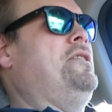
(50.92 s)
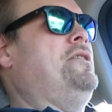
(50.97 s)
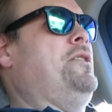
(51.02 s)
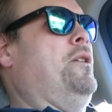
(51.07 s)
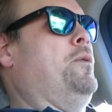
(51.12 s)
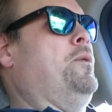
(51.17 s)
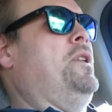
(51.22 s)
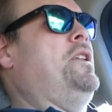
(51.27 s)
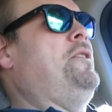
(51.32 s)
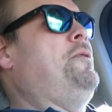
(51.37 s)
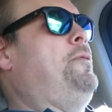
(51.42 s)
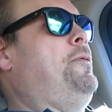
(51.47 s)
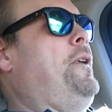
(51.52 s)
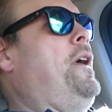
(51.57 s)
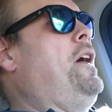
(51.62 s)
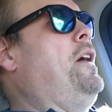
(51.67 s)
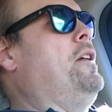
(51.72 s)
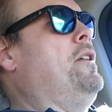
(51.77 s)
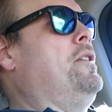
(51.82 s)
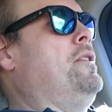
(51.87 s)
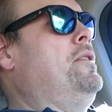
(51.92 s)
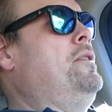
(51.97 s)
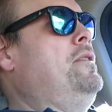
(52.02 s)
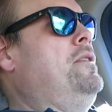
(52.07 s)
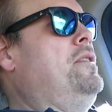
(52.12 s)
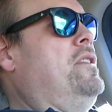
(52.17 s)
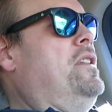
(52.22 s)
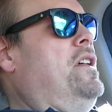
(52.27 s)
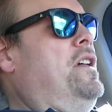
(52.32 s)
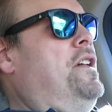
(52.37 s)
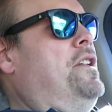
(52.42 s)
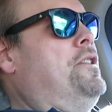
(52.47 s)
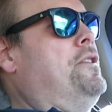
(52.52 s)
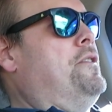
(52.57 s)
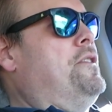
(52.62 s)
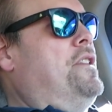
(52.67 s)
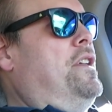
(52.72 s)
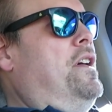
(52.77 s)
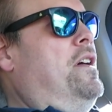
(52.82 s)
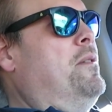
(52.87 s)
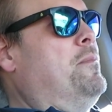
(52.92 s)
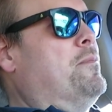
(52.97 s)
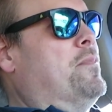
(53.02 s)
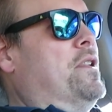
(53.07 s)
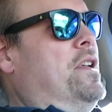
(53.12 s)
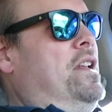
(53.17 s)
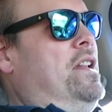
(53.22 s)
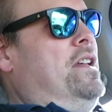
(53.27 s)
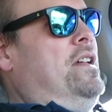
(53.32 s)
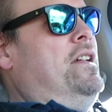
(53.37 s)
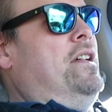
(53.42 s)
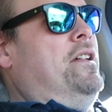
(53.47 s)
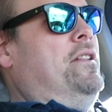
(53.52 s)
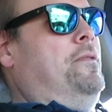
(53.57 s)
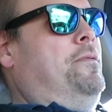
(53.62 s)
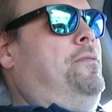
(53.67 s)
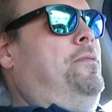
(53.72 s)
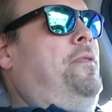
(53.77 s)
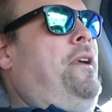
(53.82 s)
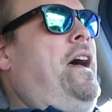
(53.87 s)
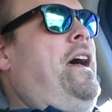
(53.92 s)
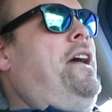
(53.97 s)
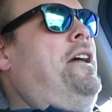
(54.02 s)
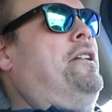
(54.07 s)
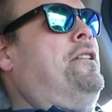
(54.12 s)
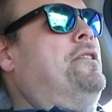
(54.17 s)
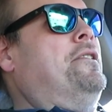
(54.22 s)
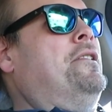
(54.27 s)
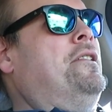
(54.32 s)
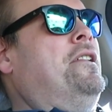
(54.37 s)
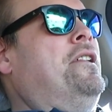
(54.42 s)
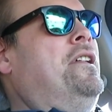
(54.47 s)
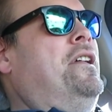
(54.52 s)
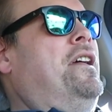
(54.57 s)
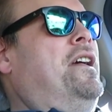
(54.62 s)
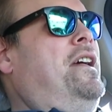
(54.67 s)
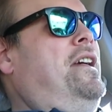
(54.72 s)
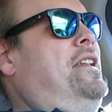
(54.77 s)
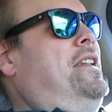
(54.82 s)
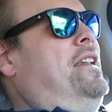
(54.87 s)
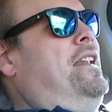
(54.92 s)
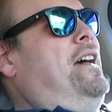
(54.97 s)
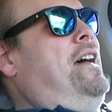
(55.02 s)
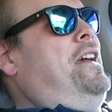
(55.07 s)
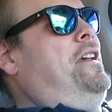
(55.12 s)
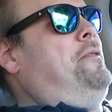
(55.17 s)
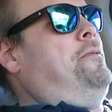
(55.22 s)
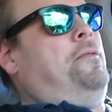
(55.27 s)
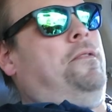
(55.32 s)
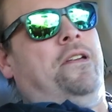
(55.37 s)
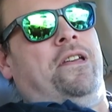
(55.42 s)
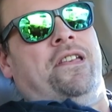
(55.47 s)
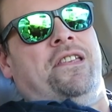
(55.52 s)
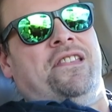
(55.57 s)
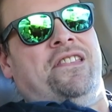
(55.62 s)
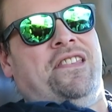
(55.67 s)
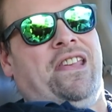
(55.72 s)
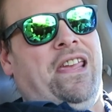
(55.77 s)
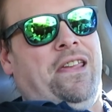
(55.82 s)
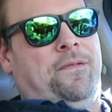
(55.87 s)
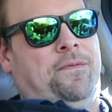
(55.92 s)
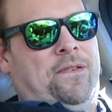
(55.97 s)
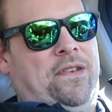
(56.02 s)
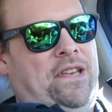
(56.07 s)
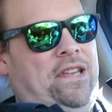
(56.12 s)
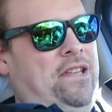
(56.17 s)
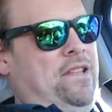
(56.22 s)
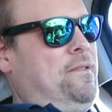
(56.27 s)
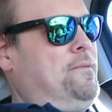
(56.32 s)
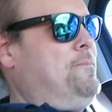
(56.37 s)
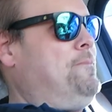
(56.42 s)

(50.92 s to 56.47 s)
So we fall under the umbrella of fire and life safety.